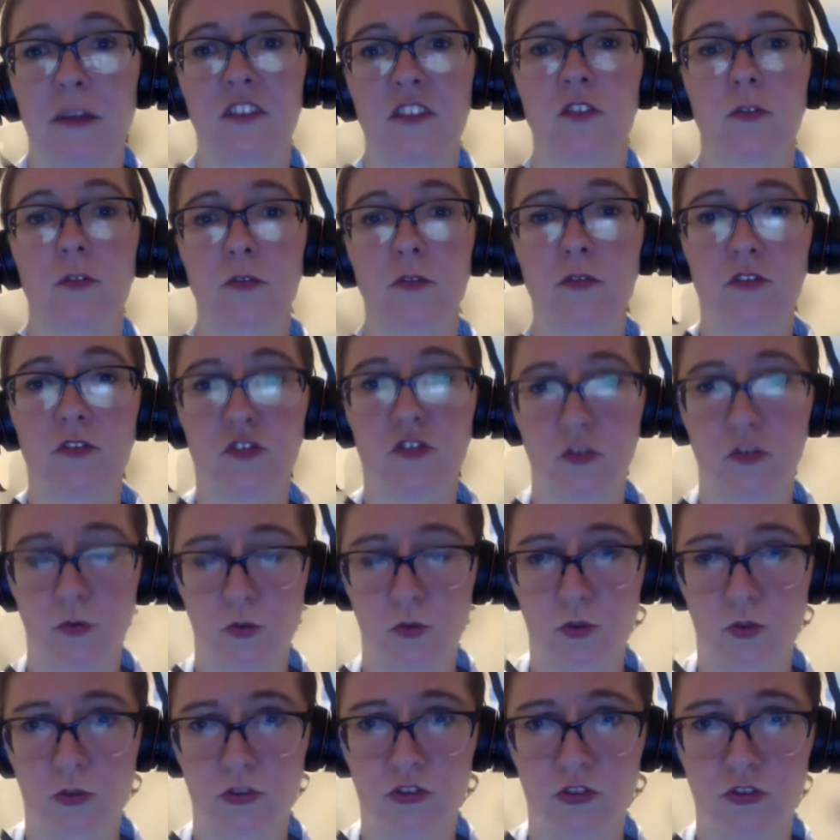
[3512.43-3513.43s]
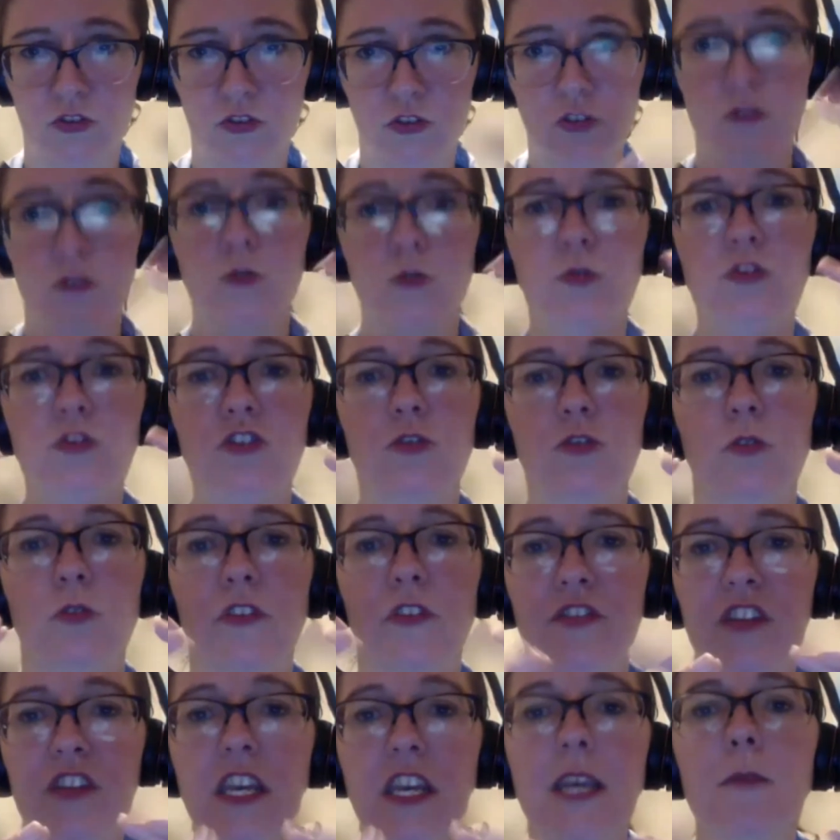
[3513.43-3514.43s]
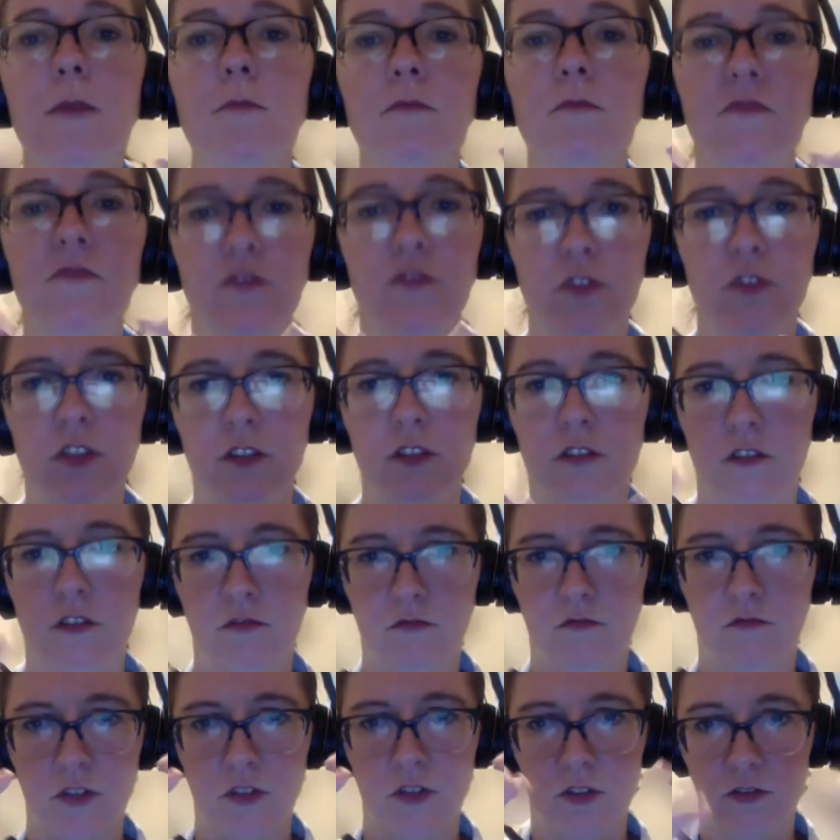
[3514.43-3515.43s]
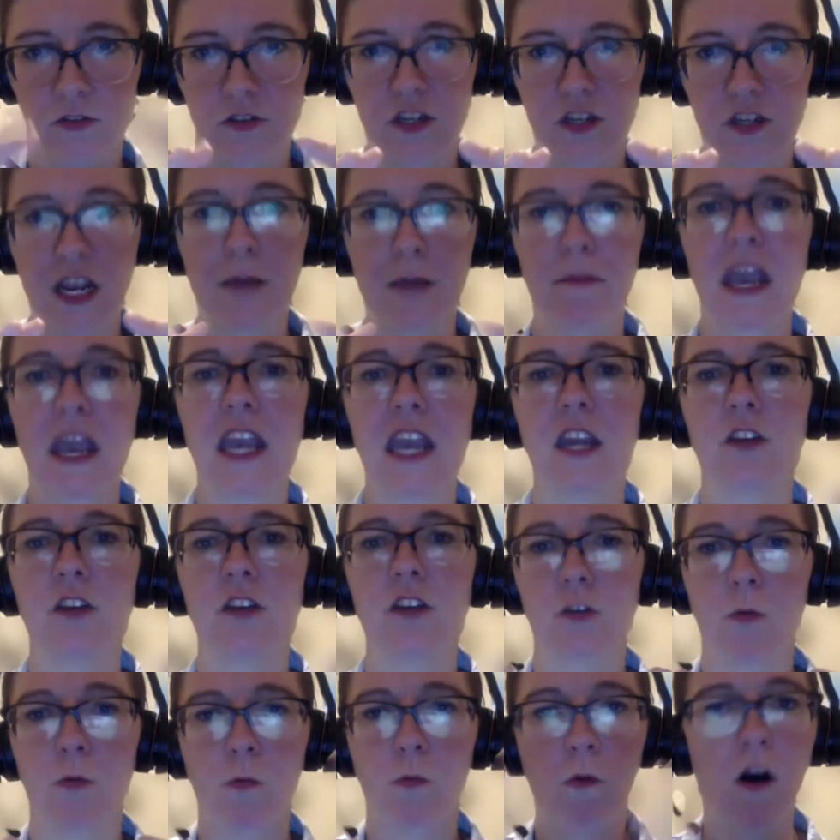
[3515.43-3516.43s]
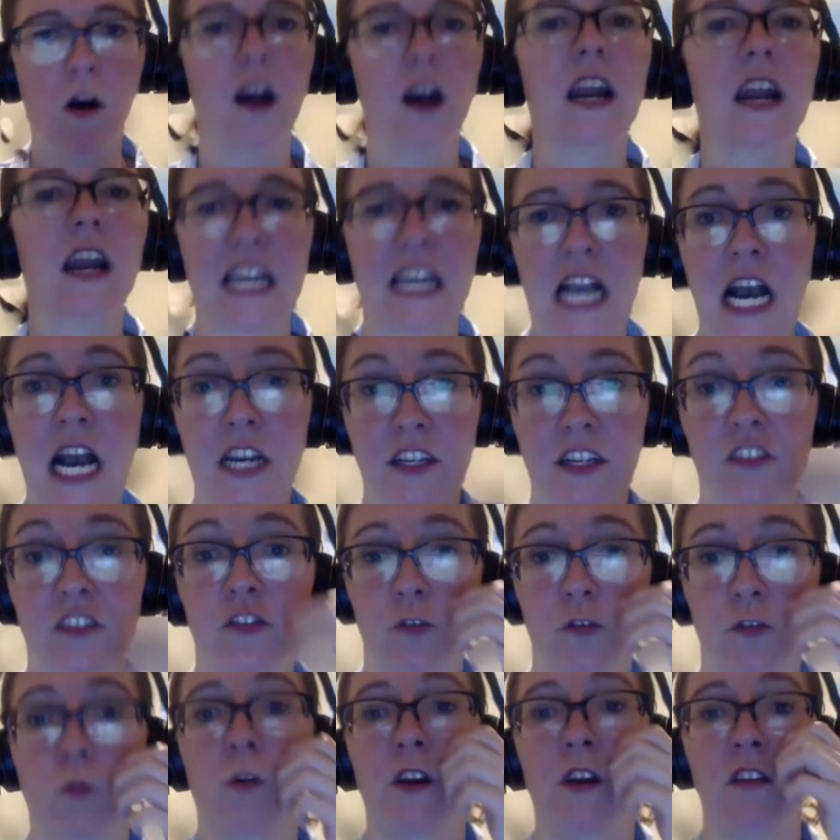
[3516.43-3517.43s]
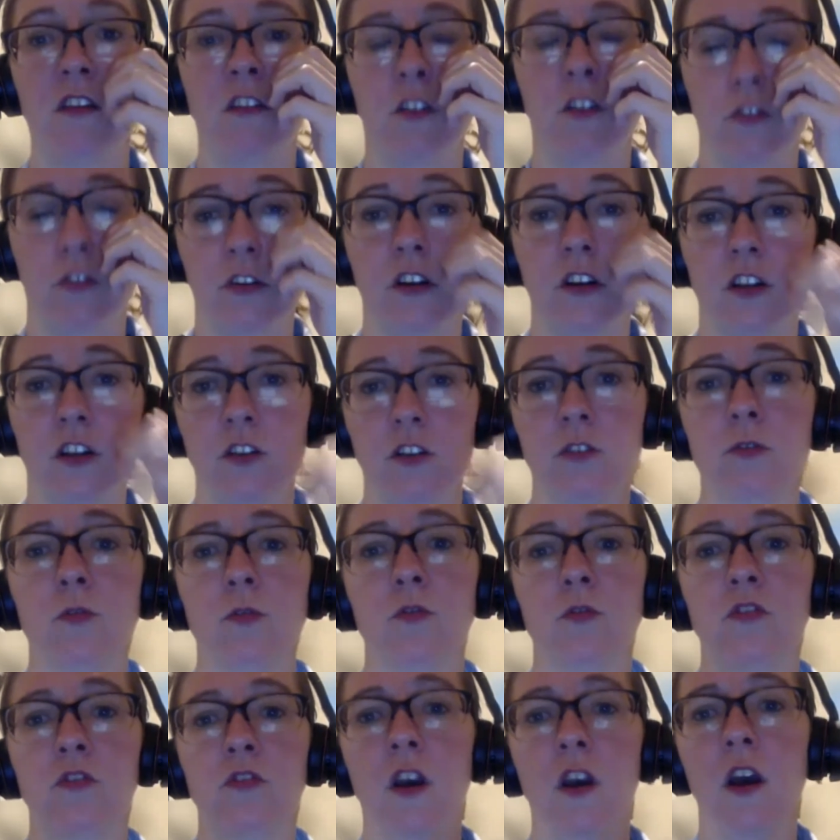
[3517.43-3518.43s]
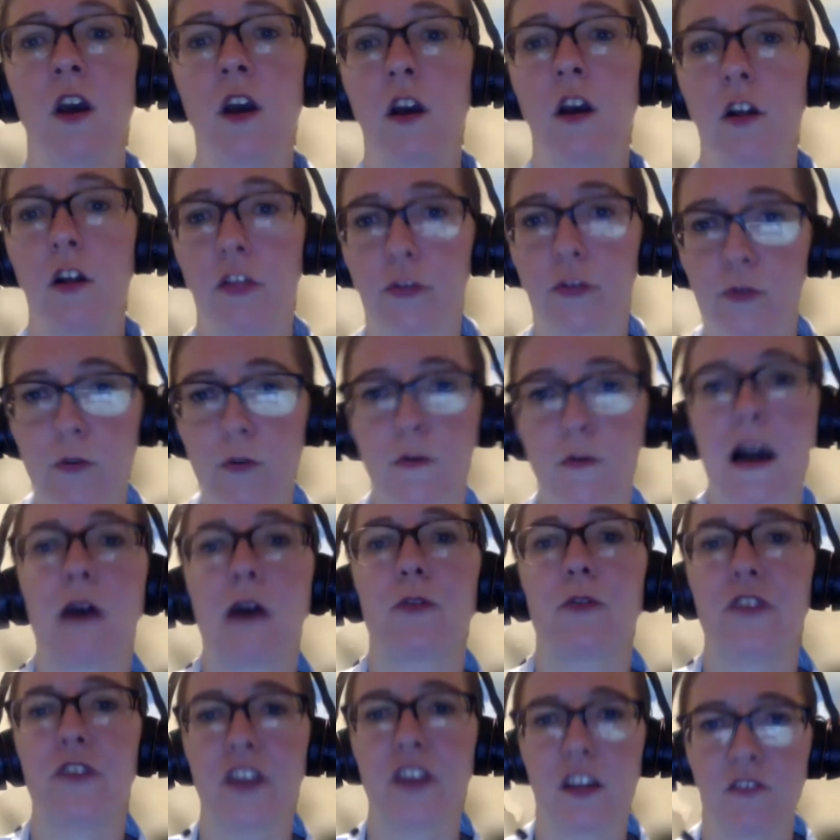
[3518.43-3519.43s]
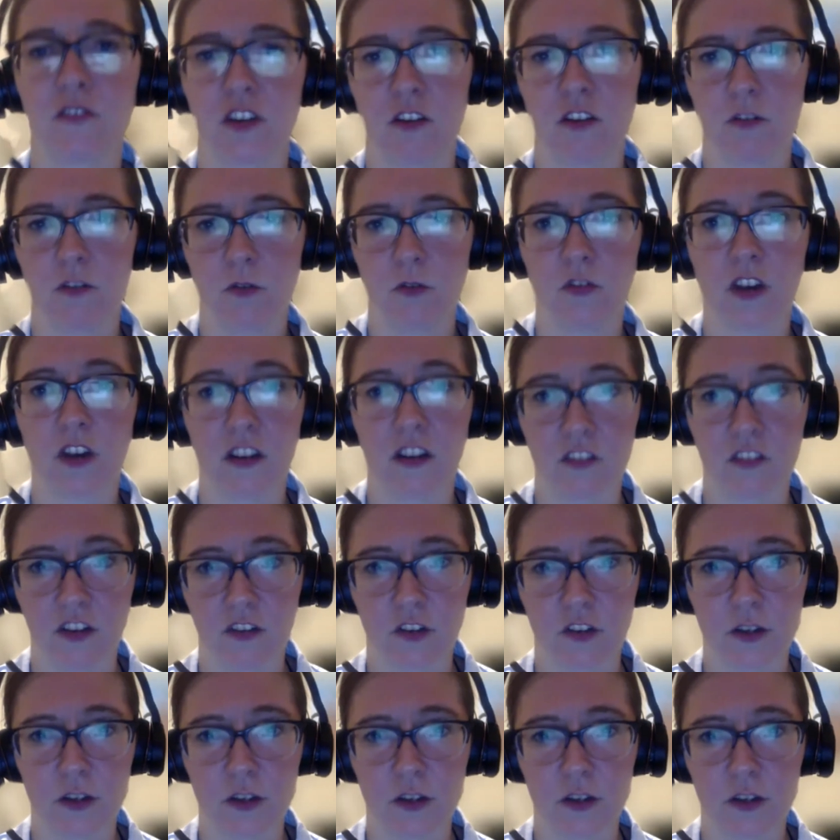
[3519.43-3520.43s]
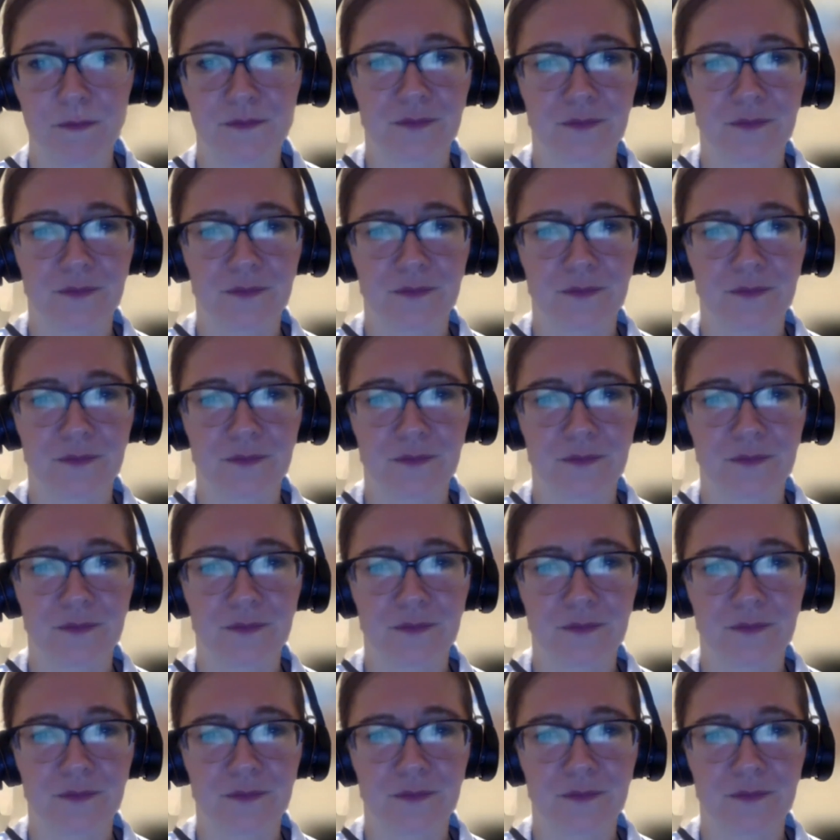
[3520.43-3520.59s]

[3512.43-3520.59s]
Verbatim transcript: So so choose your theme for your your campaign, your one iconic story that you're going to use throughout the Giving Tuesday season.